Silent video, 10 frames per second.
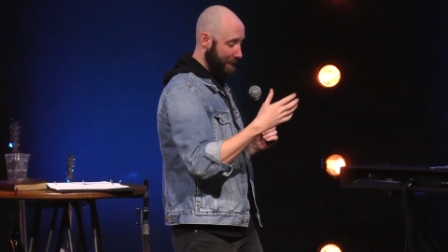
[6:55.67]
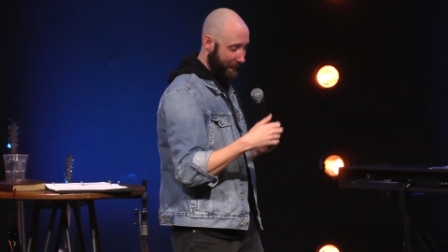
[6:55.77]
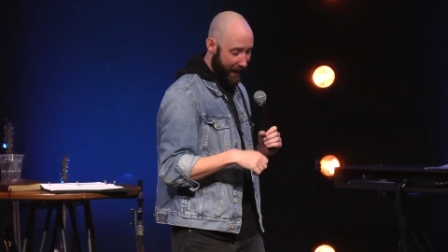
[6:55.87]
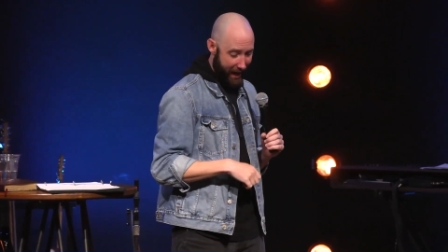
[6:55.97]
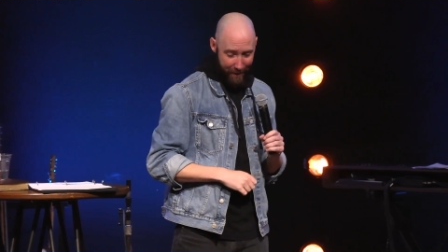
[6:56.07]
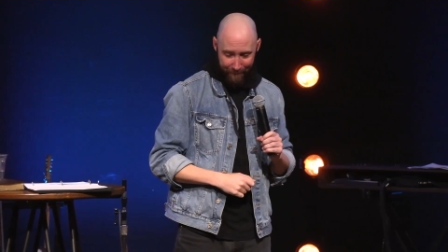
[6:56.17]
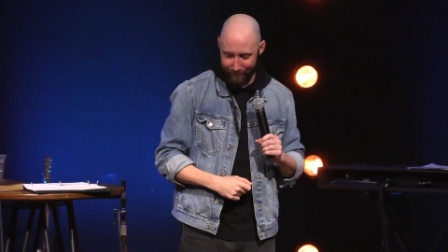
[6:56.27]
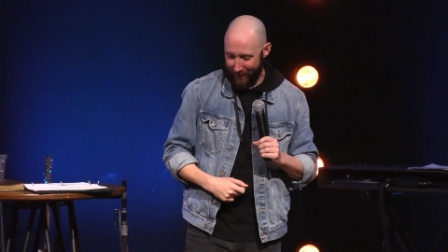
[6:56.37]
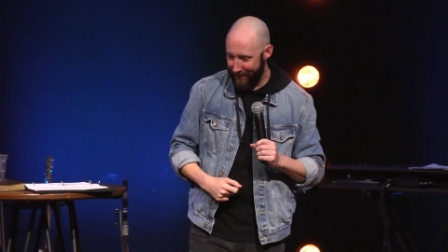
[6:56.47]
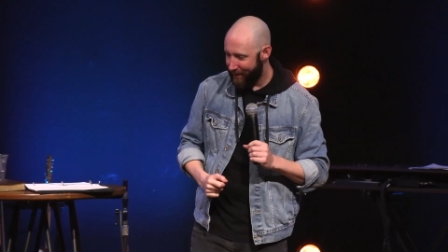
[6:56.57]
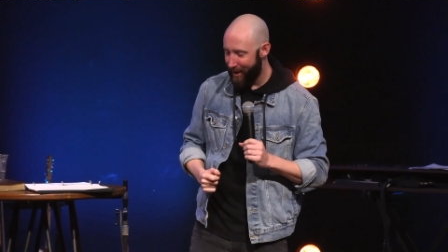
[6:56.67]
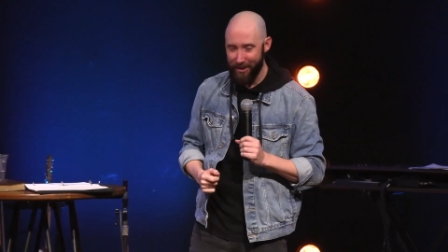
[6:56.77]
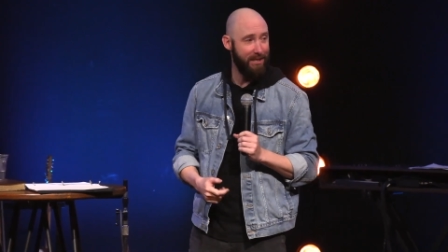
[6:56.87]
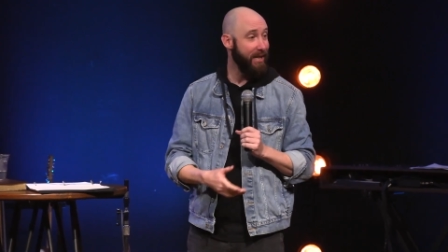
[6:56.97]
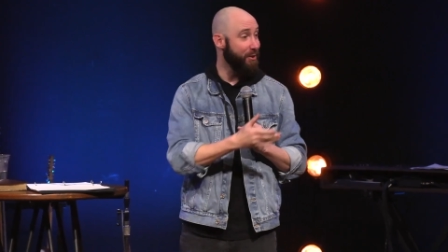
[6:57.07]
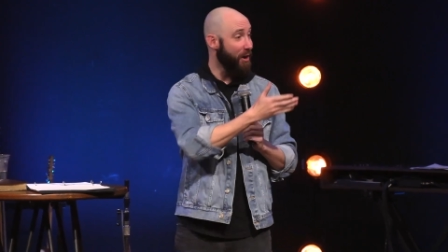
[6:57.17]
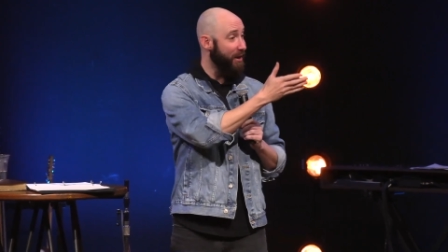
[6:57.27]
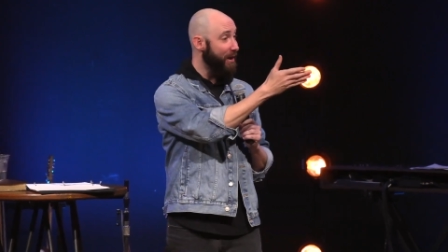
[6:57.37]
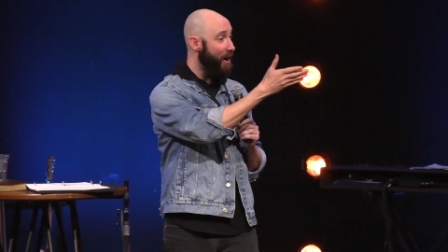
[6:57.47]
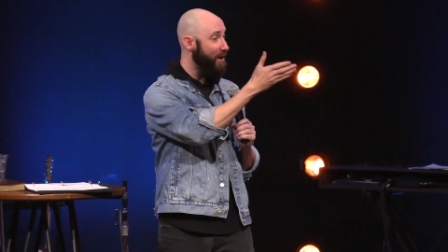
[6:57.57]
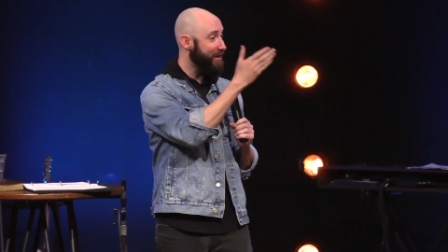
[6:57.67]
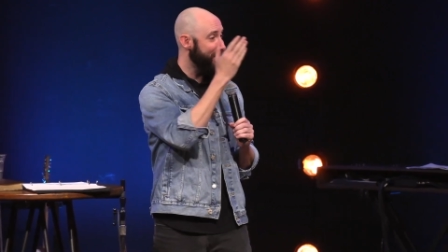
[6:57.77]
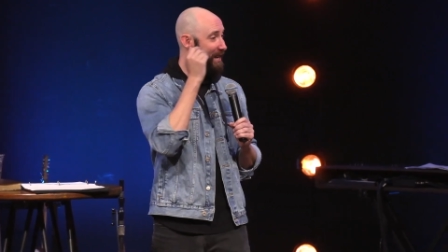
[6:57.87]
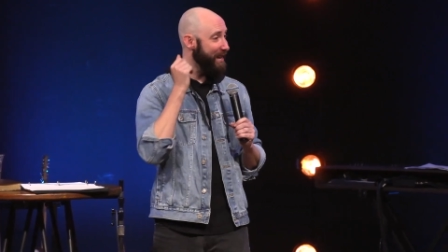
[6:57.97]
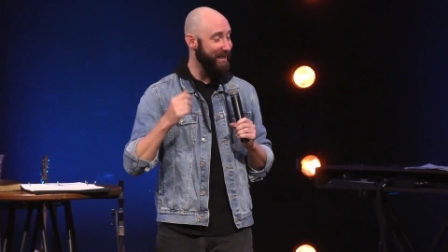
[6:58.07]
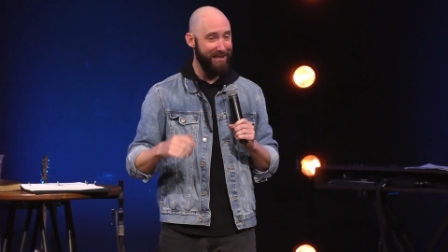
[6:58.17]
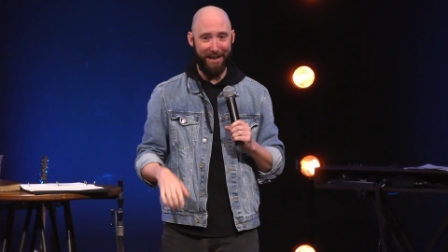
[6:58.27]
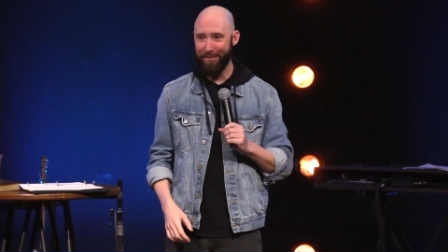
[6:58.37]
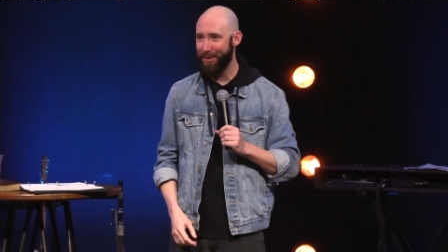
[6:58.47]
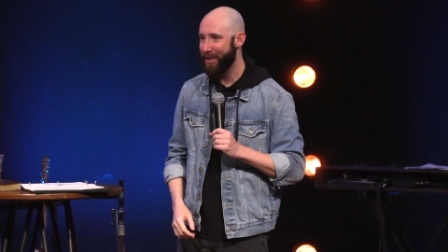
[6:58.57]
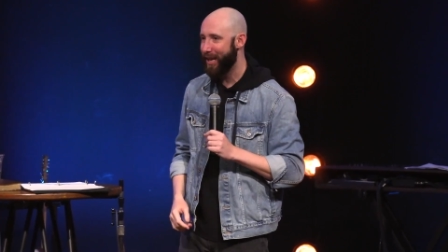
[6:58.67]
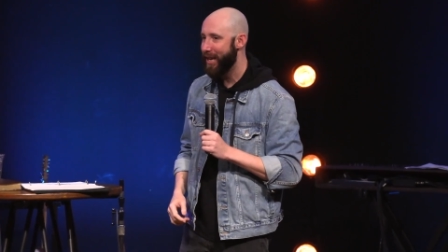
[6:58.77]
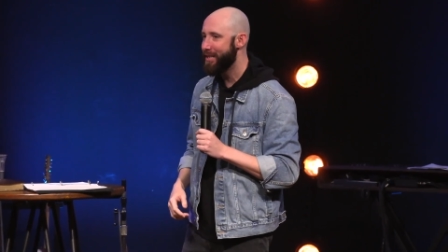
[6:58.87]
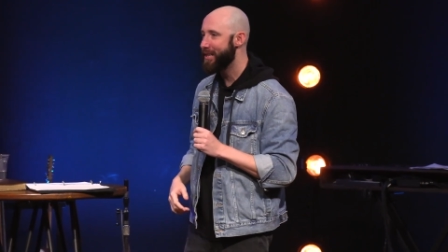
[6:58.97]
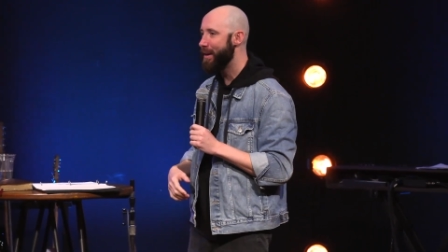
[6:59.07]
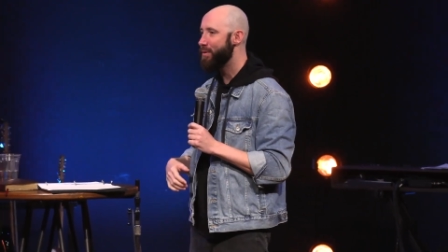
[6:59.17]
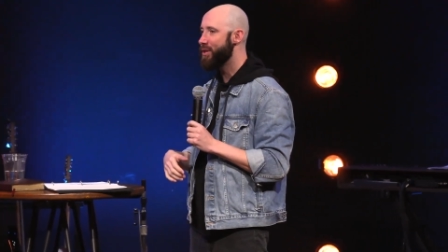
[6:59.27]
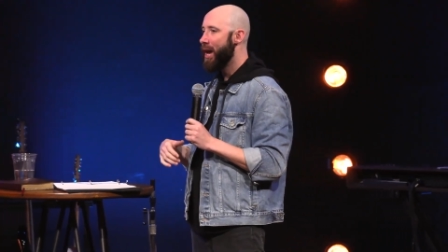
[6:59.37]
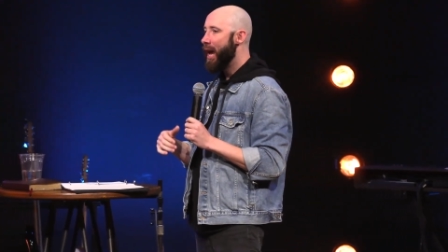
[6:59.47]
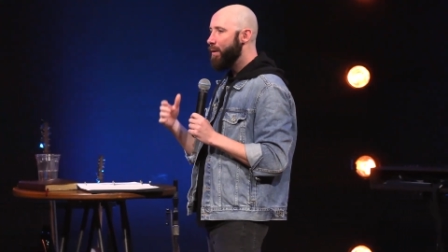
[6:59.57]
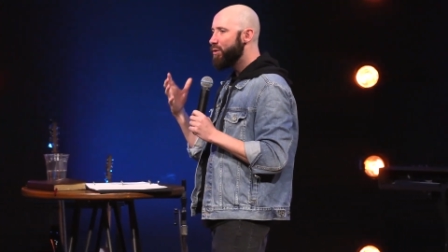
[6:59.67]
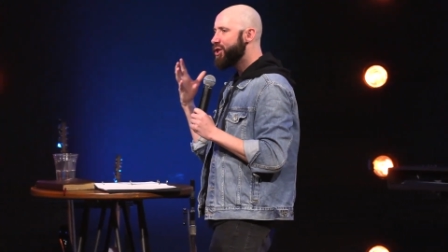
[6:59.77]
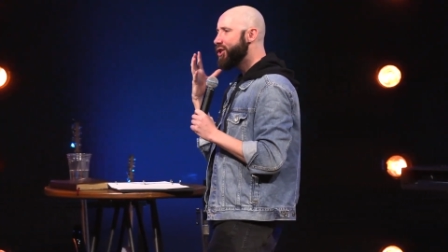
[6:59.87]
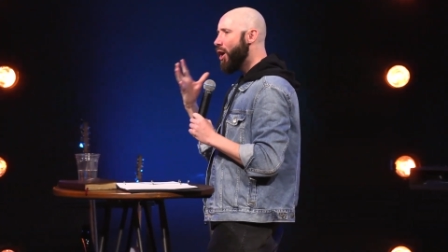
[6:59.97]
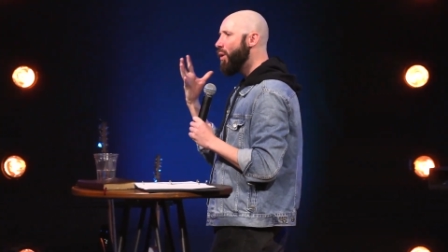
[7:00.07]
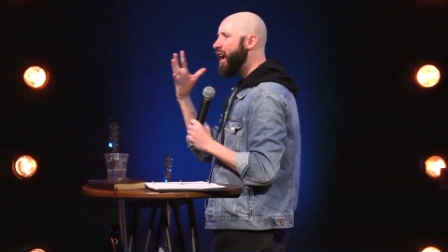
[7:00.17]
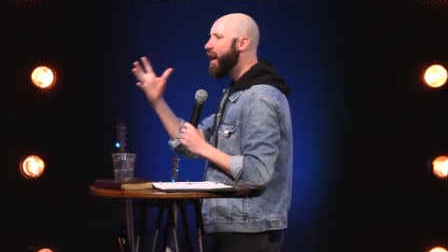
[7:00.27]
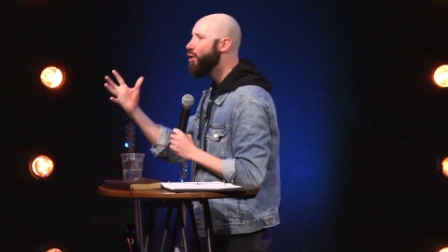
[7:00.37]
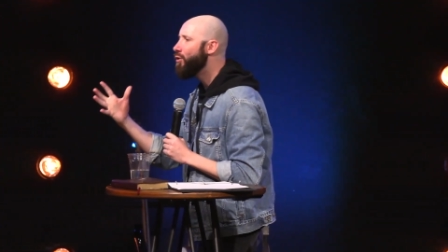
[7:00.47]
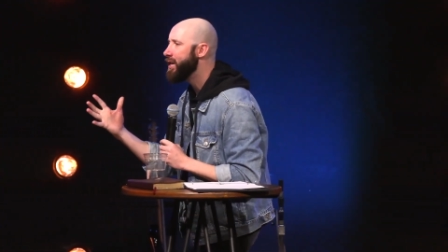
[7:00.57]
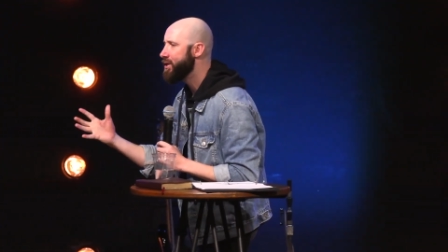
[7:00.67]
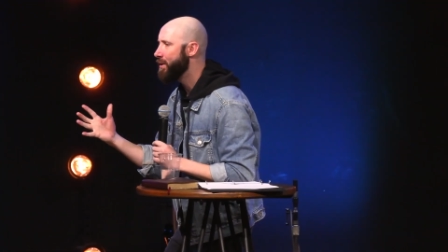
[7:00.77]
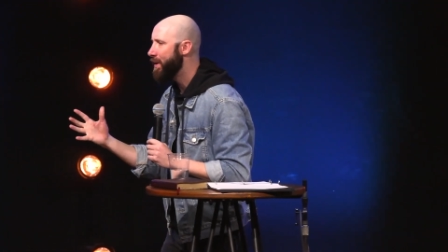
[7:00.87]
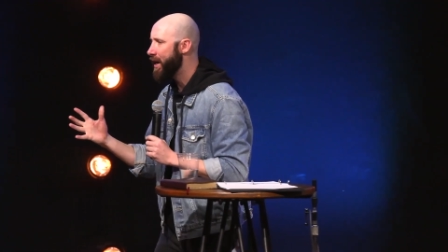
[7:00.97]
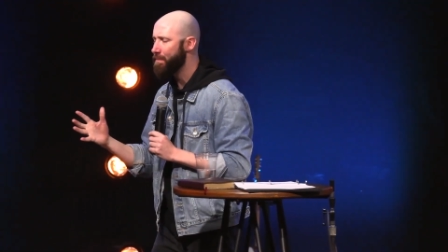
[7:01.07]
uh, in the Lost Sea, John Knox and, and several of the kids, and it was it was so eerie to me